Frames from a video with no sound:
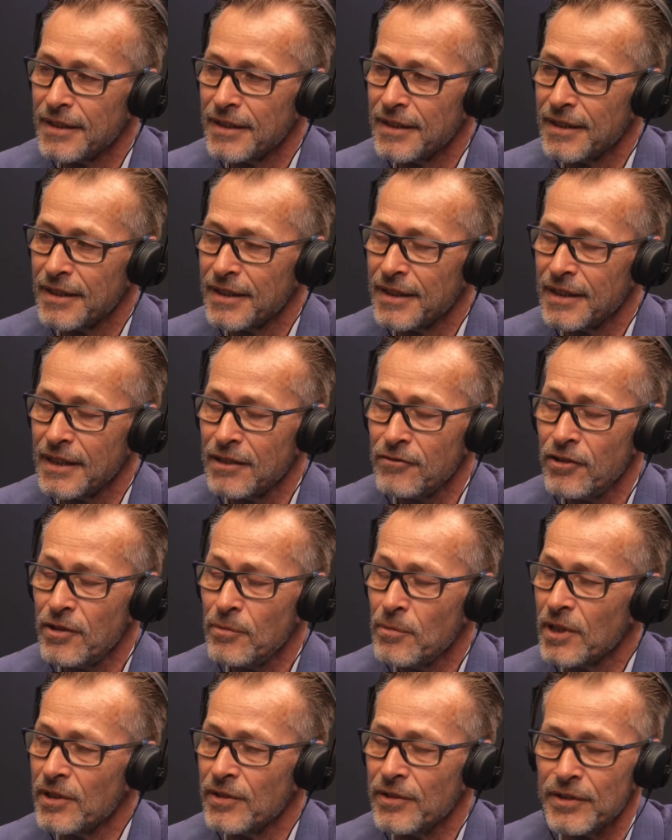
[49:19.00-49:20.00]
and
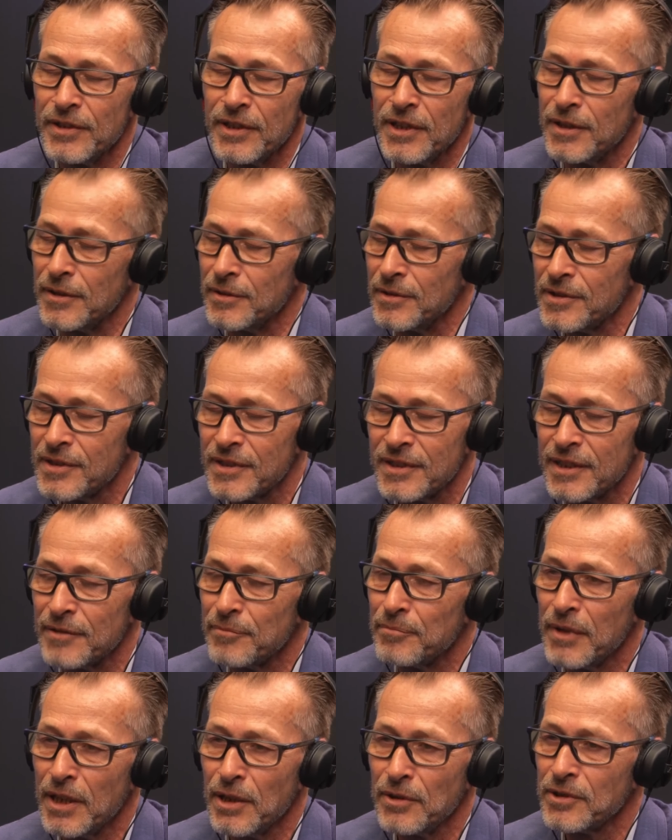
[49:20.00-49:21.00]
everyone knows
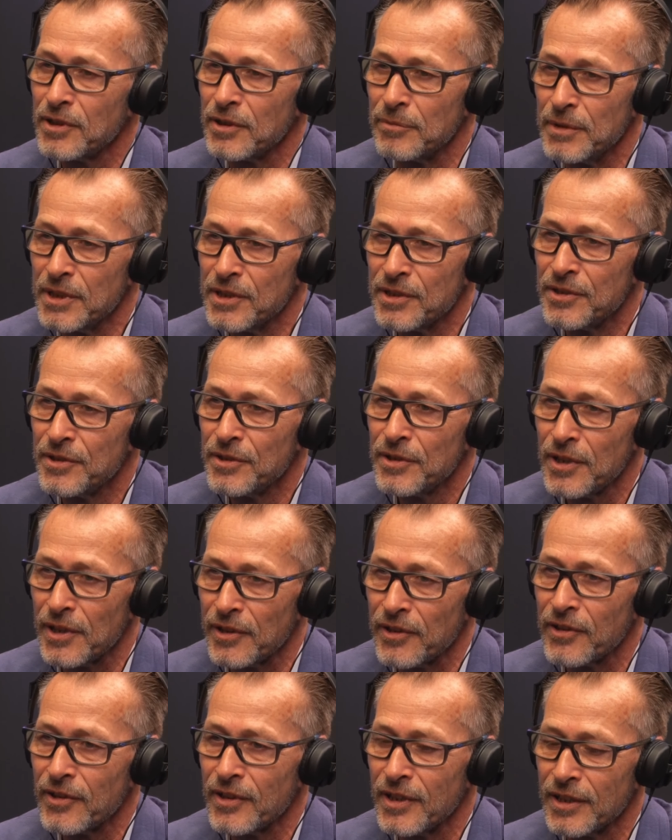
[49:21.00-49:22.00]
that Belgium is
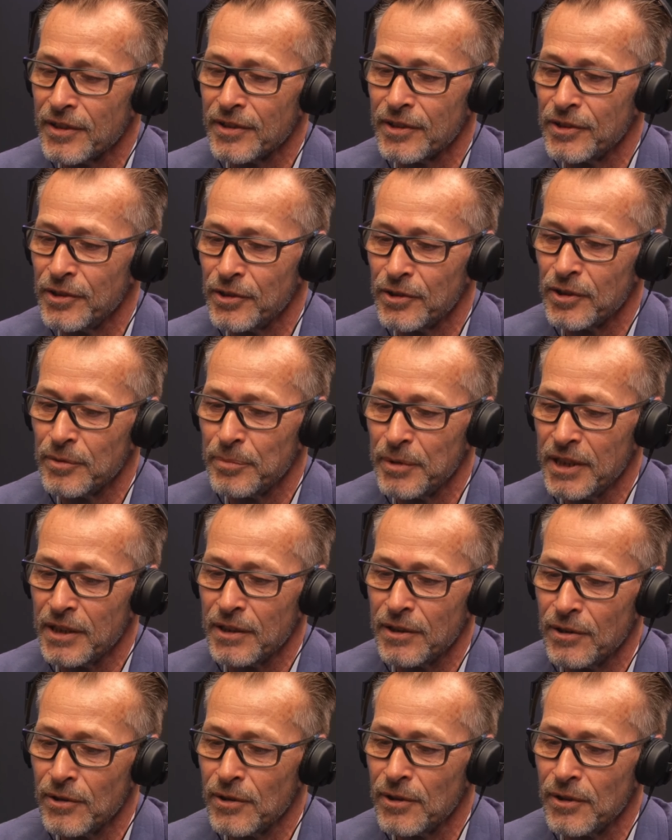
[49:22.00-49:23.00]
not, under
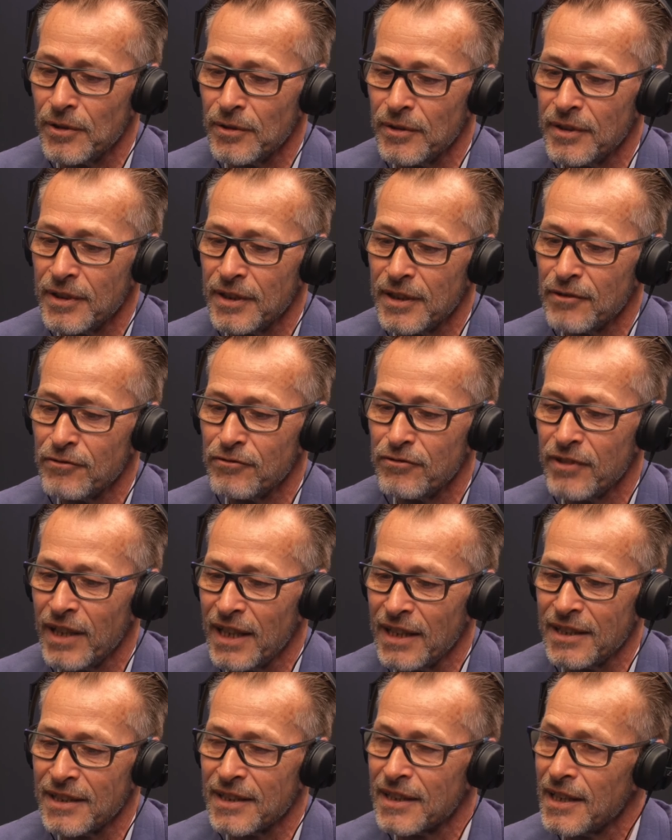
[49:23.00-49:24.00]
European law, a
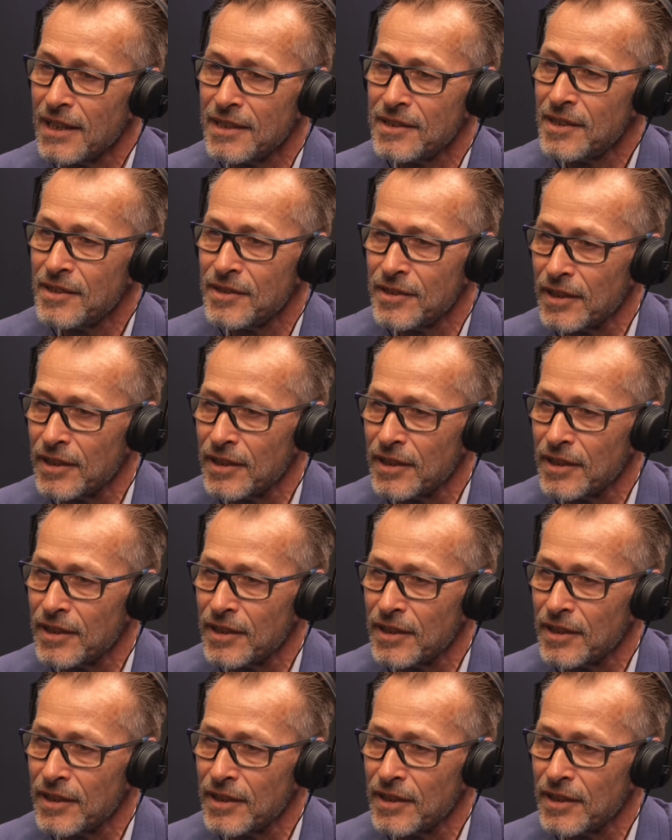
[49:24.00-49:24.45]
valid licensing